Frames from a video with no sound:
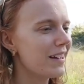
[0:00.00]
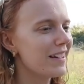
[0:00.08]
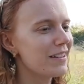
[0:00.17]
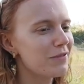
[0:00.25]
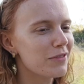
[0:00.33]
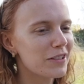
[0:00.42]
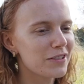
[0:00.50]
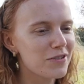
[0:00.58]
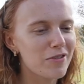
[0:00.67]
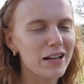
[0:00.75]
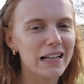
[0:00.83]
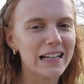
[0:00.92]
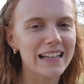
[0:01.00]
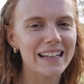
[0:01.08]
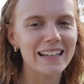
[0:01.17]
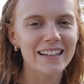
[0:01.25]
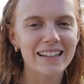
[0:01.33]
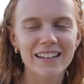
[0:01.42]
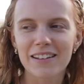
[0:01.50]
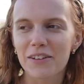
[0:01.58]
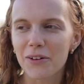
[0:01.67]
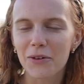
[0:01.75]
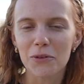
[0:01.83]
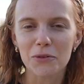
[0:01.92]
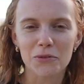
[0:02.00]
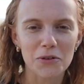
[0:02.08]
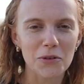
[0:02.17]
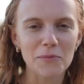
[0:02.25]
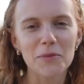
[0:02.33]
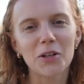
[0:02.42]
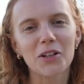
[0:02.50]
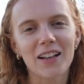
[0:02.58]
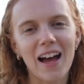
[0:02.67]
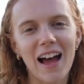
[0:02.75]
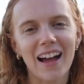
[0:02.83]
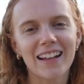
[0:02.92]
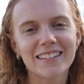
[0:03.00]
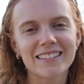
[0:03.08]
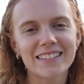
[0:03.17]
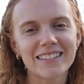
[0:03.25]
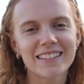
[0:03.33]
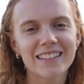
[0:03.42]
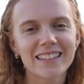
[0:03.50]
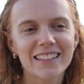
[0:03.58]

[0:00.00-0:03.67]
It feels really autumnal and